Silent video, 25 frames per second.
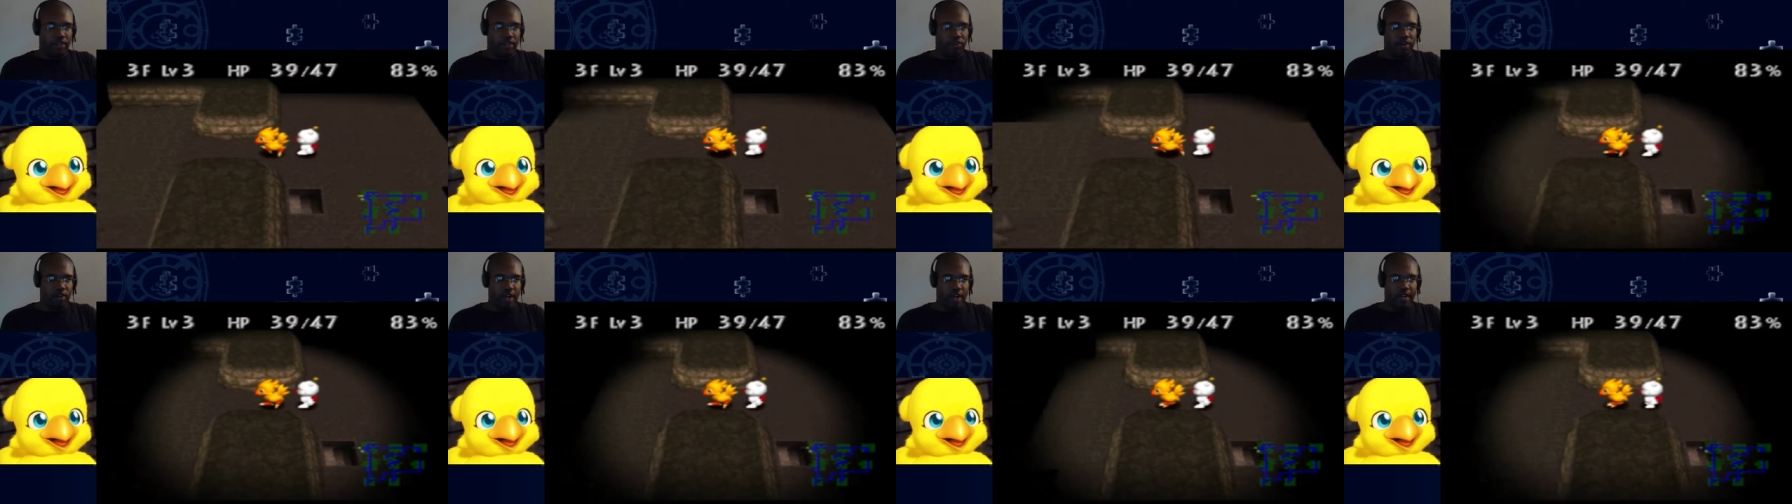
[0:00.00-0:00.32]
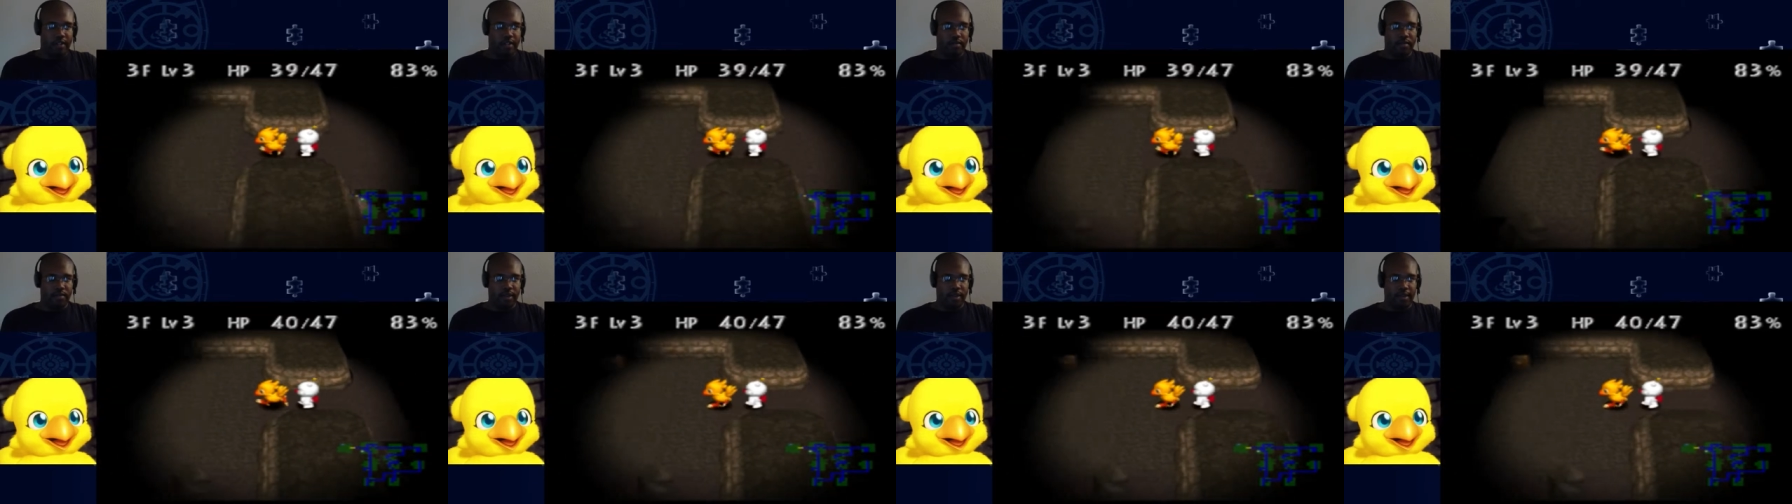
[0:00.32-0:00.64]

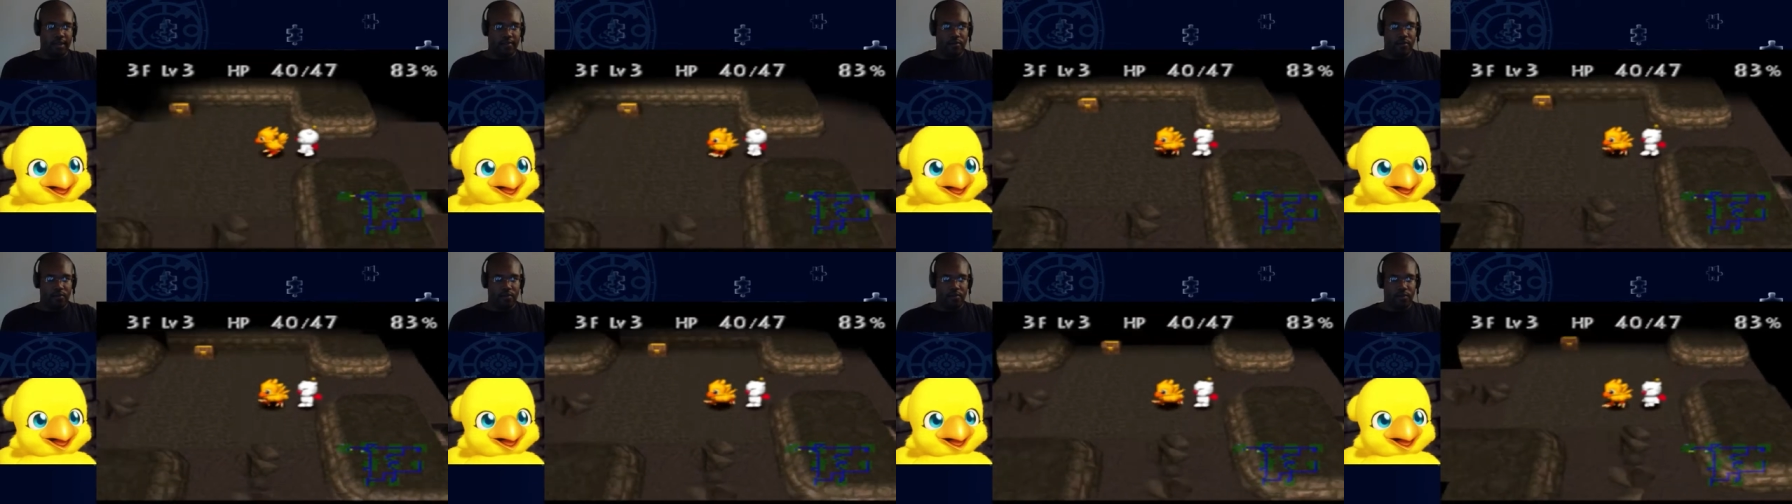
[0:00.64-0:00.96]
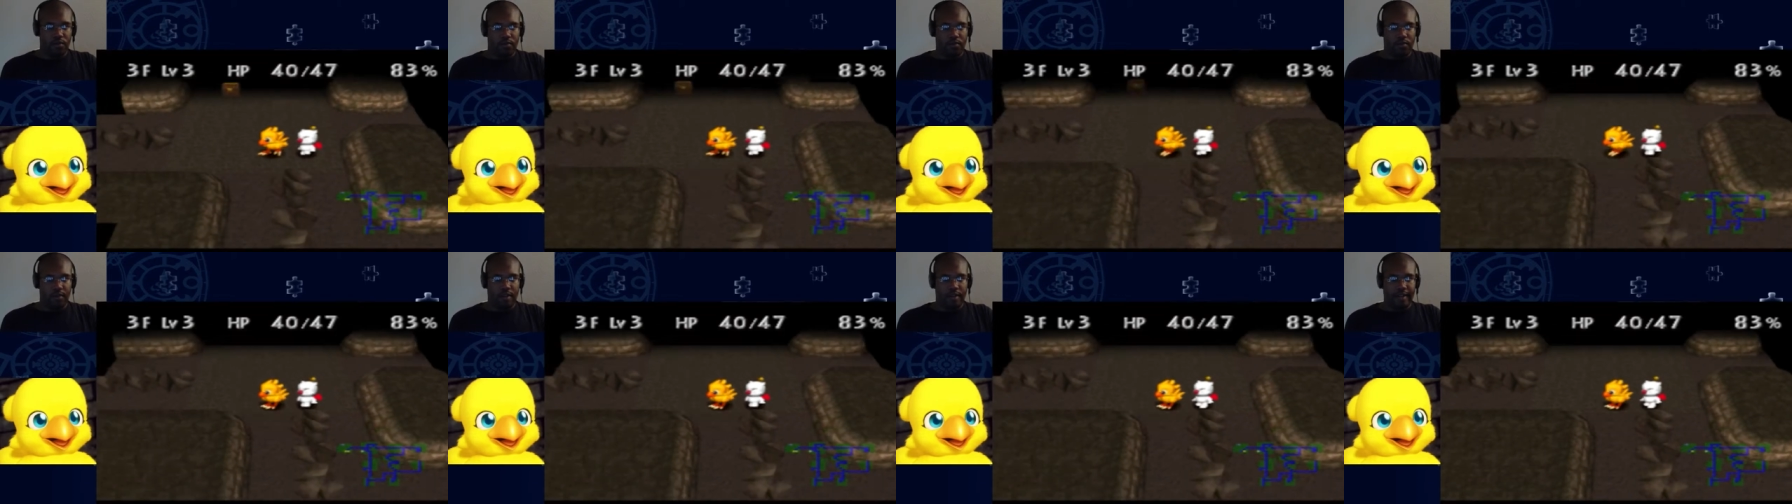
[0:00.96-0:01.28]
grind some
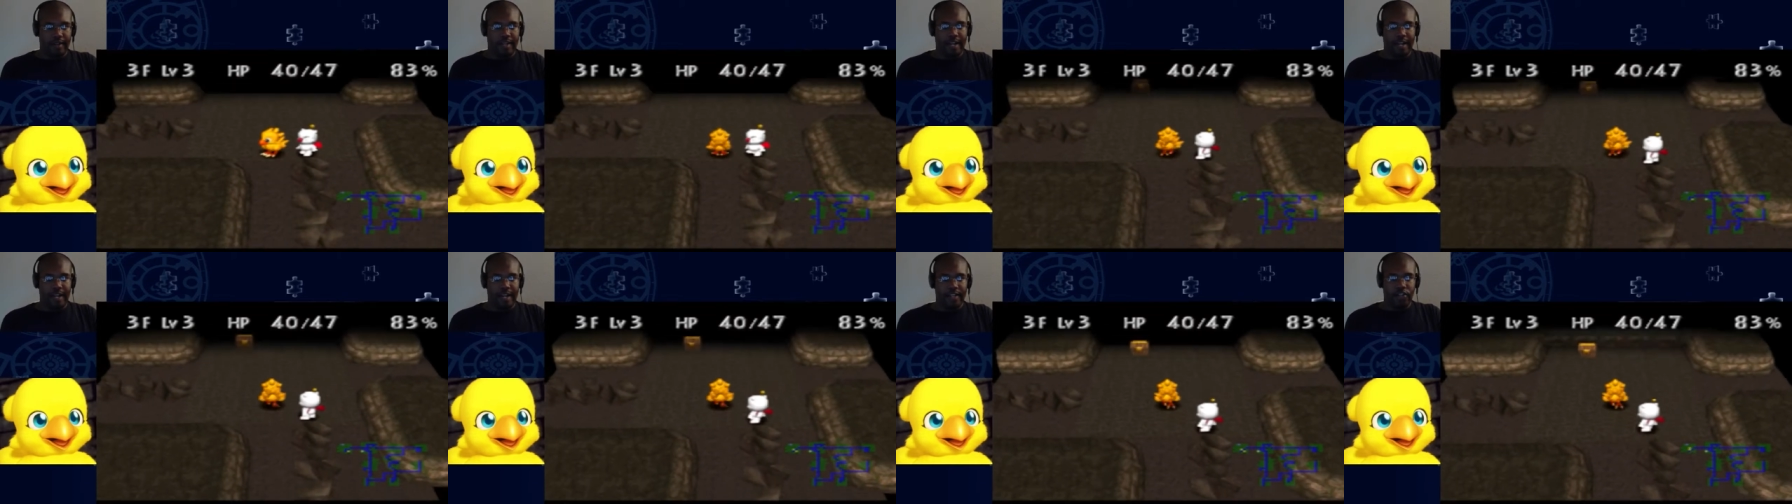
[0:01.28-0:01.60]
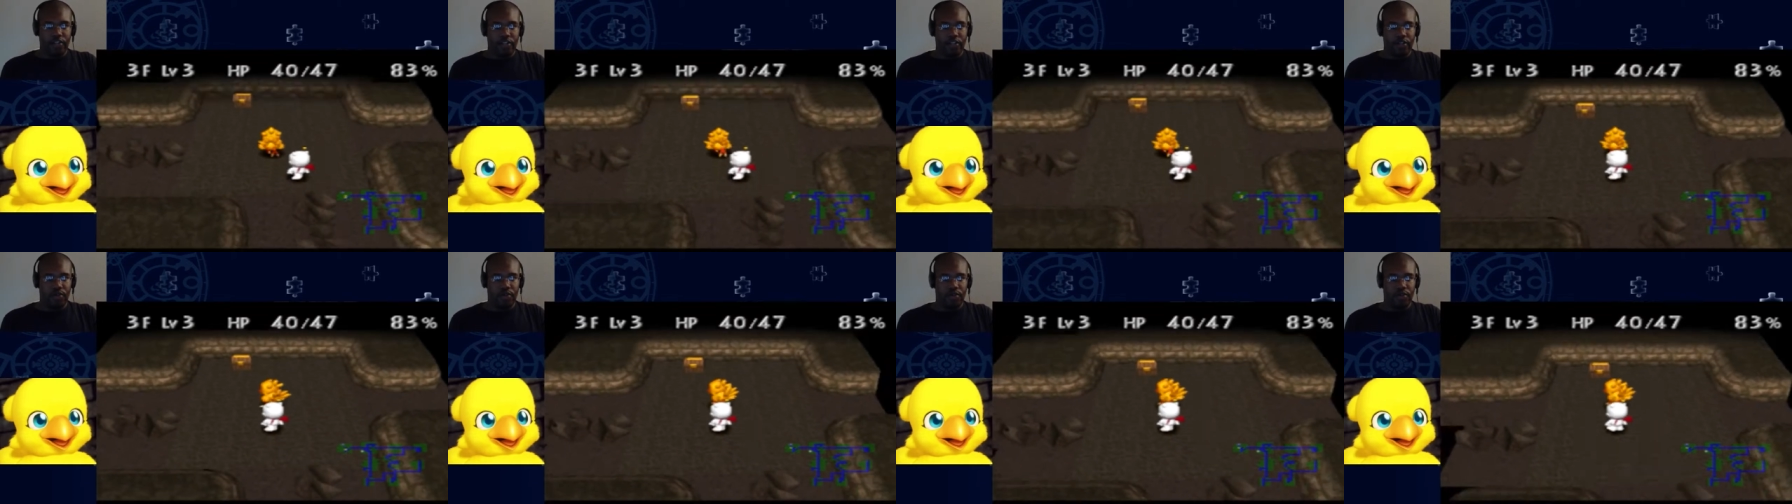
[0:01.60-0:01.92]
levels. We already got
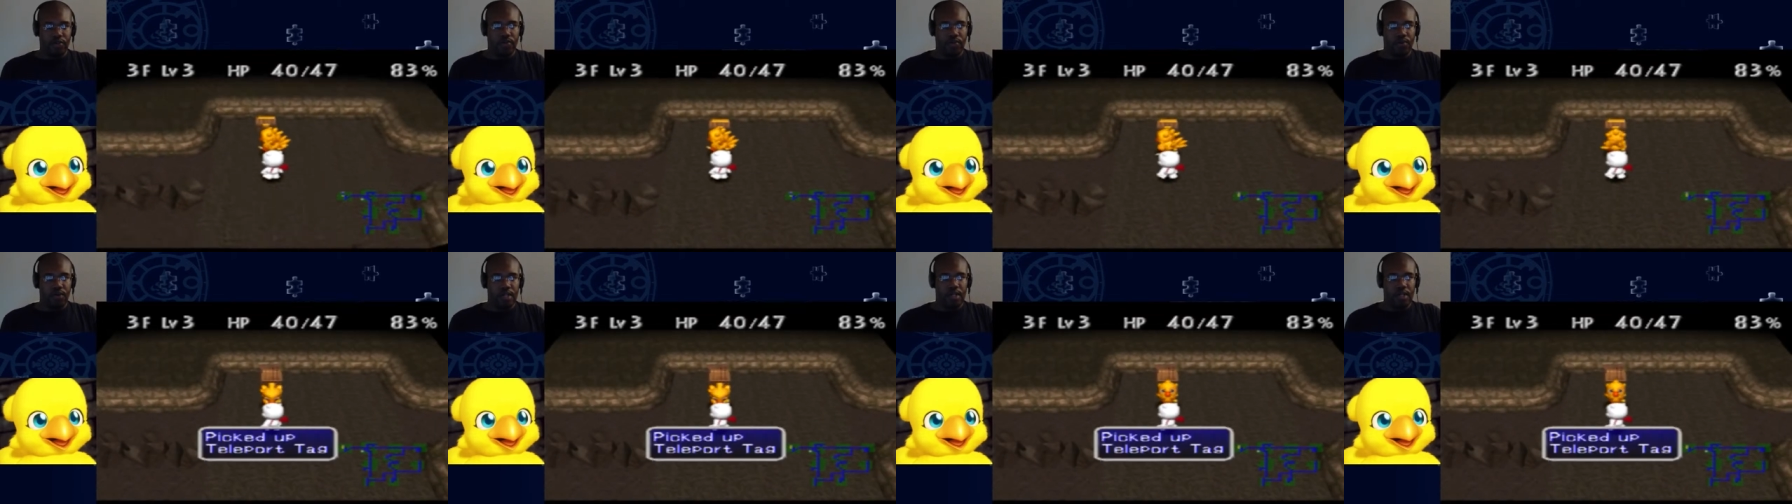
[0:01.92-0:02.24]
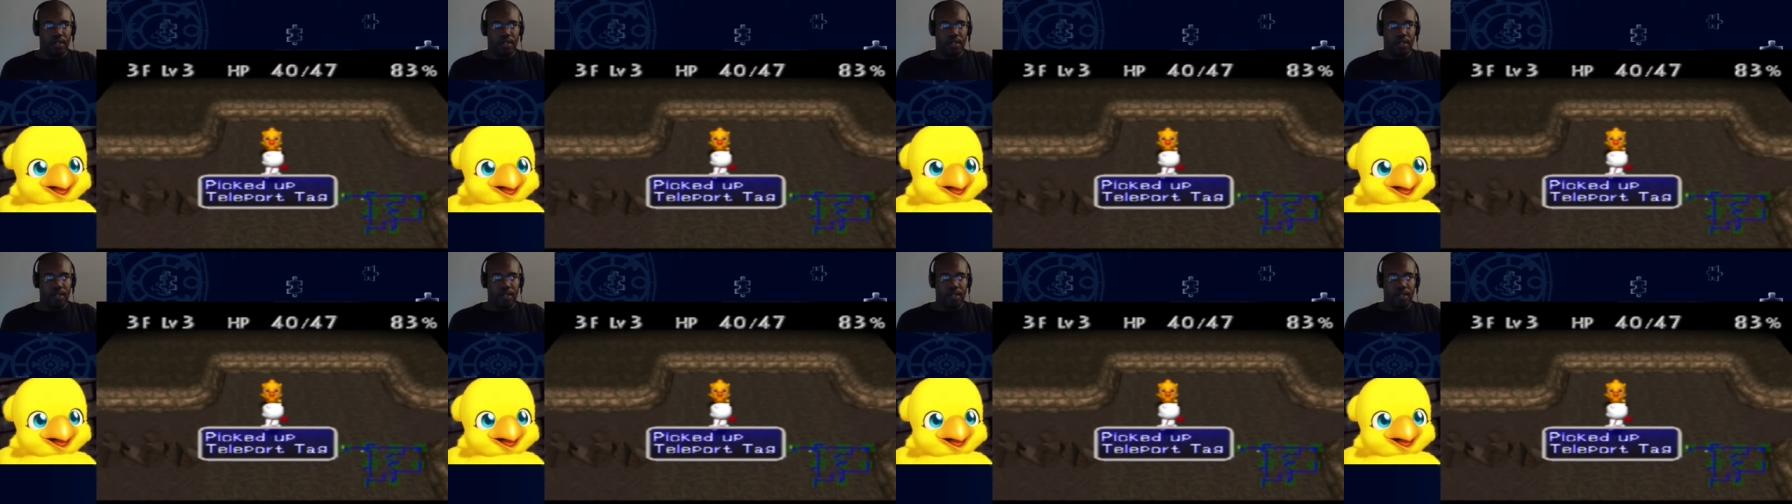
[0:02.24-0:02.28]
2.